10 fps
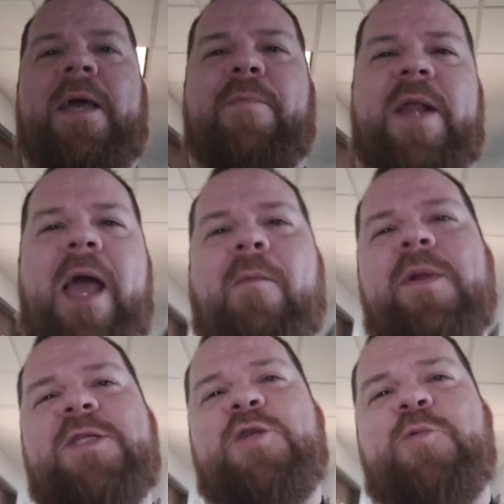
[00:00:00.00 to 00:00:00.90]
But how
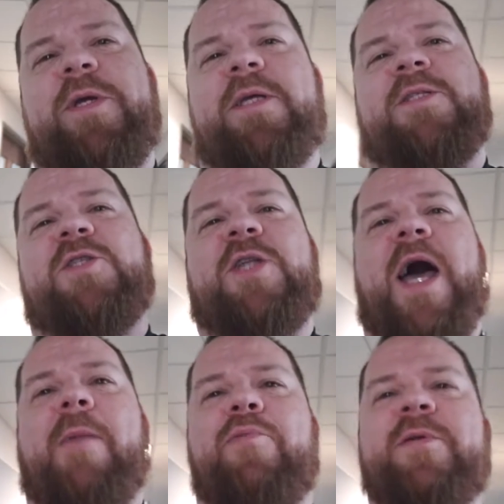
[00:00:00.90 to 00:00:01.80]
much do we
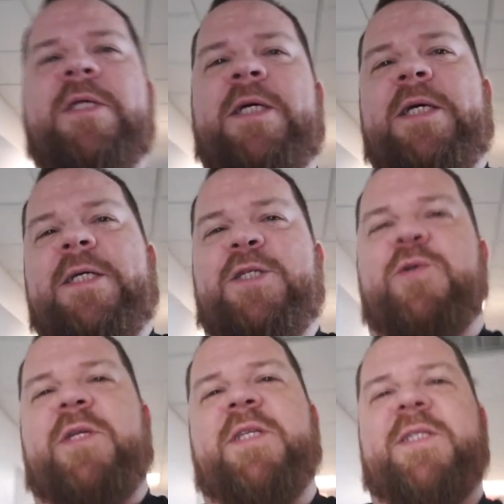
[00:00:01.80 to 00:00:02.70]
stop
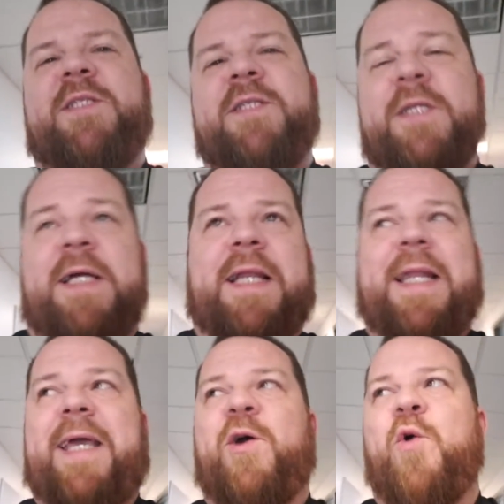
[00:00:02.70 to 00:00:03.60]
during this
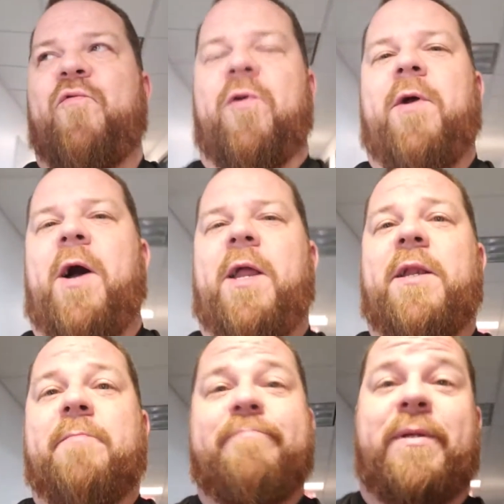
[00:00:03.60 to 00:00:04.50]
layover
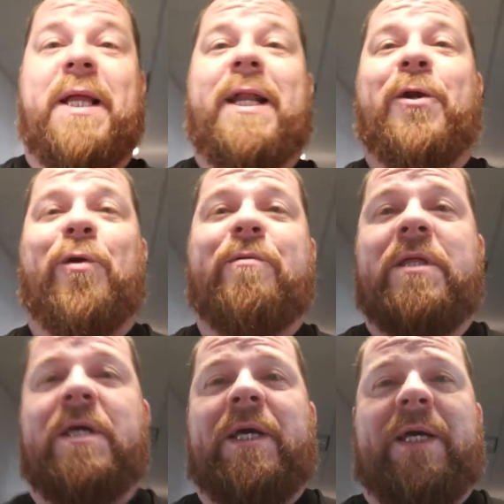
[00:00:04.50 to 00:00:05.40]
on planet Earth